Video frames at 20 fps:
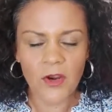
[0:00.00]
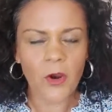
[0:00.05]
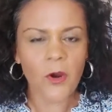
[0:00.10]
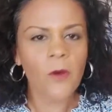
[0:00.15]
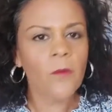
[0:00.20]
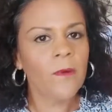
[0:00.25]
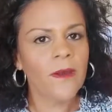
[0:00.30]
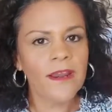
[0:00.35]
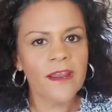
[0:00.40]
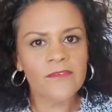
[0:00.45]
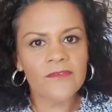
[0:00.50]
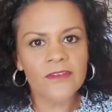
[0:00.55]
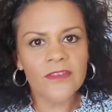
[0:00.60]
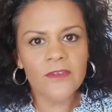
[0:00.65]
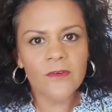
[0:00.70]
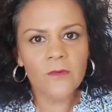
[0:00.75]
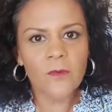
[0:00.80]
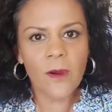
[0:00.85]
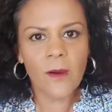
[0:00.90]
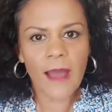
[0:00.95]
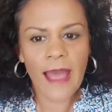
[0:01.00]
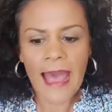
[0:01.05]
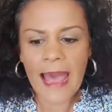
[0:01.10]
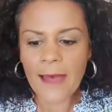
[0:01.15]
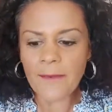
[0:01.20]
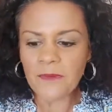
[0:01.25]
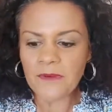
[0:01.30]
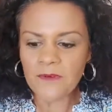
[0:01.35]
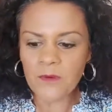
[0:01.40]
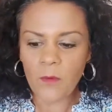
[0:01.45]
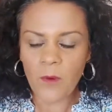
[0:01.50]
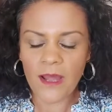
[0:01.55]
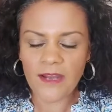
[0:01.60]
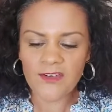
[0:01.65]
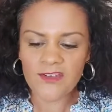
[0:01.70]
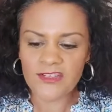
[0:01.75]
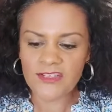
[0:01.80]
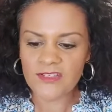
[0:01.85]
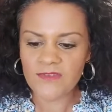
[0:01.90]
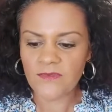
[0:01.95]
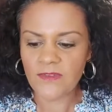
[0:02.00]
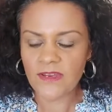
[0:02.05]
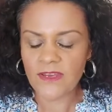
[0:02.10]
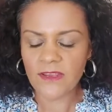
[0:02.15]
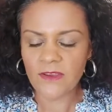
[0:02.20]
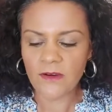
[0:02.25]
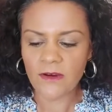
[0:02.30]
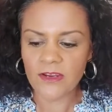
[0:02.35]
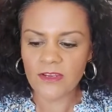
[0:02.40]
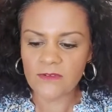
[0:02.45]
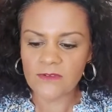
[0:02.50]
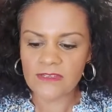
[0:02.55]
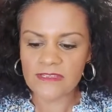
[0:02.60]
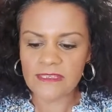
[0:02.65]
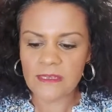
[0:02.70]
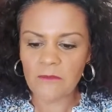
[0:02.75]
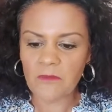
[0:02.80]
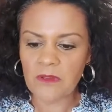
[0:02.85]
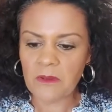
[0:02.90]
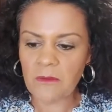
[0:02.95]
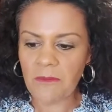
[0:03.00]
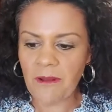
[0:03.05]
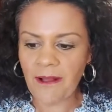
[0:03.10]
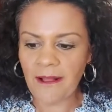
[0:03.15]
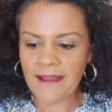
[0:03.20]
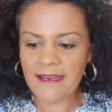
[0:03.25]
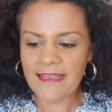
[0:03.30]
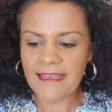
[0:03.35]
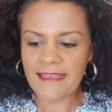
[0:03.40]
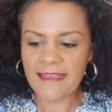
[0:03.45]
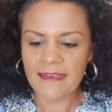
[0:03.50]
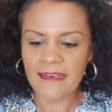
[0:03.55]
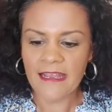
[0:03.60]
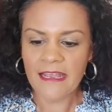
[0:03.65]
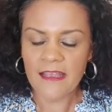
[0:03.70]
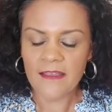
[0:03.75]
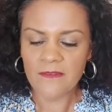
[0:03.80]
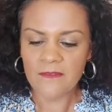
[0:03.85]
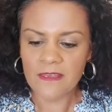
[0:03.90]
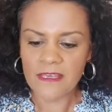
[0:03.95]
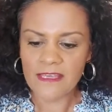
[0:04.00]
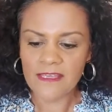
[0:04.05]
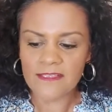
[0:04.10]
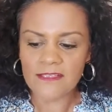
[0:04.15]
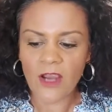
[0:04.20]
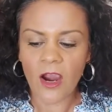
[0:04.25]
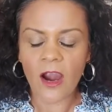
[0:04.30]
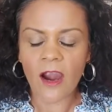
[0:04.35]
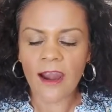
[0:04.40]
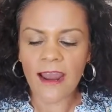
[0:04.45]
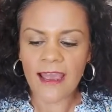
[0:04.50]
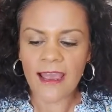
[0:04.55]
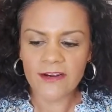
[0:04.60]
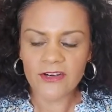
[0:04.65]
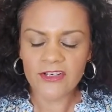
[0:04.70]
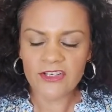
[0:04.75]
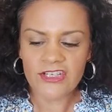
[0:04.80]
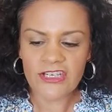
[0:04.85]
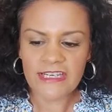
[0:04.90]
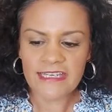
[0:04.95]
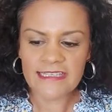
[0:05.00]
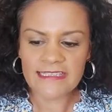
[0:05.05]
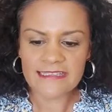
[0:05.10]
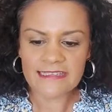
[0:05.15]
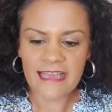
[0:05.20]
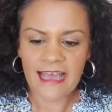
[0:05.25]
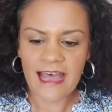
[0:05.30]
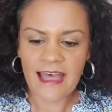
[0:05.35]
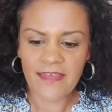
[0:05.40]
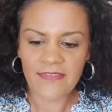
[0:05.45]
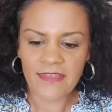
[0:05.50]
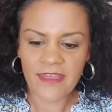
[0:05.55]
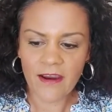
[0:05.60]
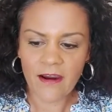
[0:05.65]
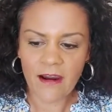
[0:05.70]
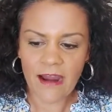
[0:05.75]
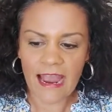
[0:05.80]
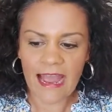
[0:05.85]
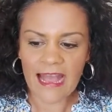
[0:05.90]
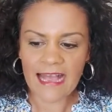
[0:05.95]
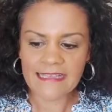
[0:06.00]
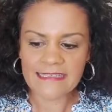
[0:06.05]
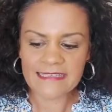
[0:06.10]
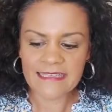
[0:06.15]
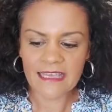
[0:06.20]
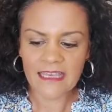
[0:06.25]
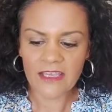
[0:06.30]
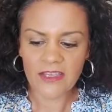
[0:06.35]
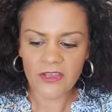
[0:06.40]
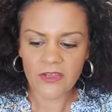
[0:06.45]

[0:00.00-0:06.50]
whenever you happen to watch this video or you stumble upon it, these are energies that they are asking